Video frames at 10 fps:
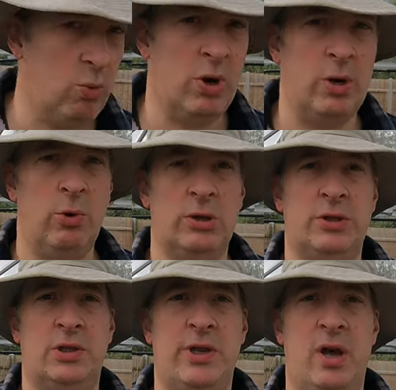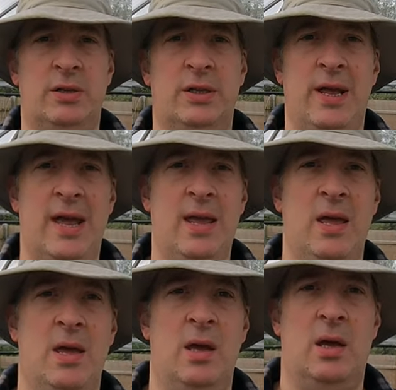what I want to start today
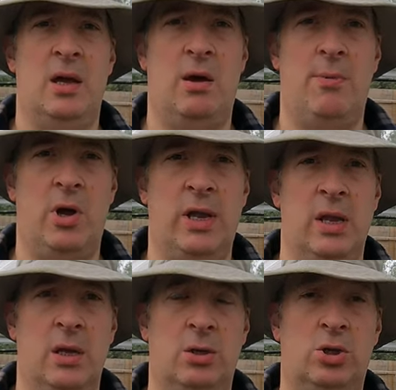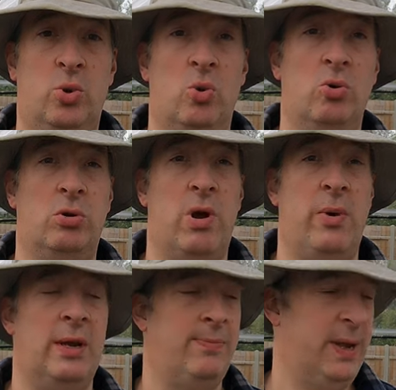are my tall
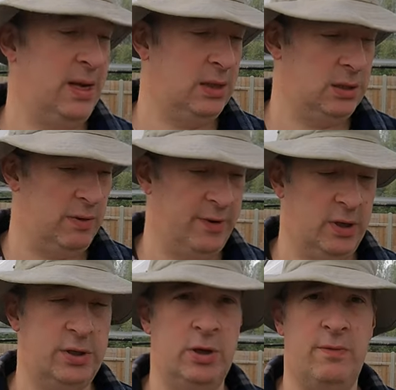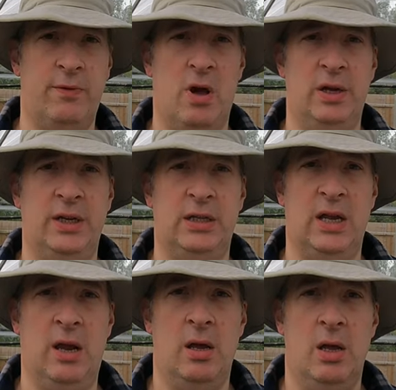growing pea. So I've got two varieties
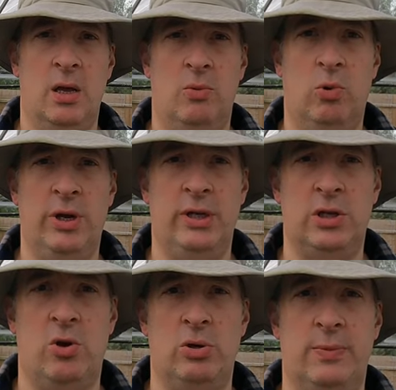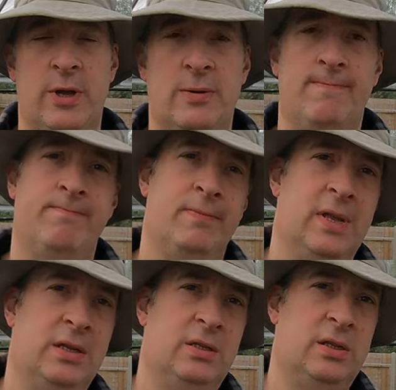here. One is Alderman,
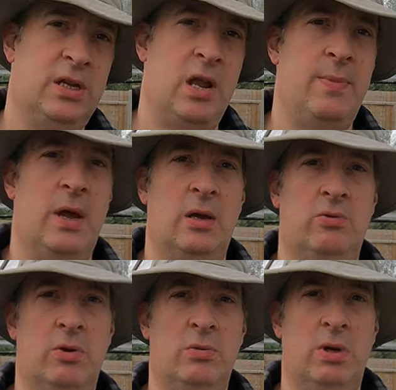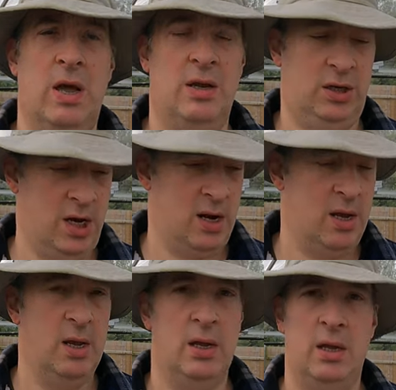that's the same that I grew last year.
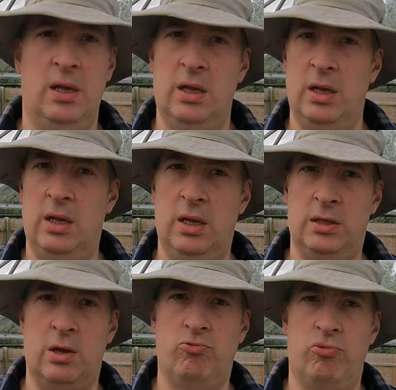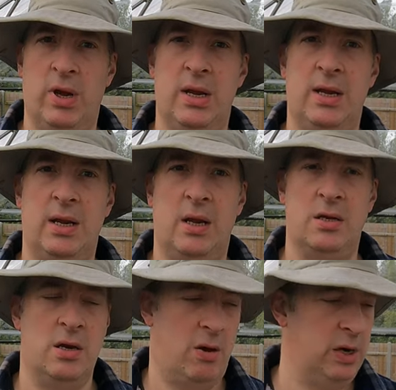It's a really
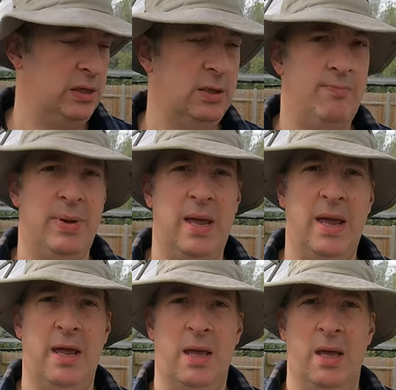nice pea.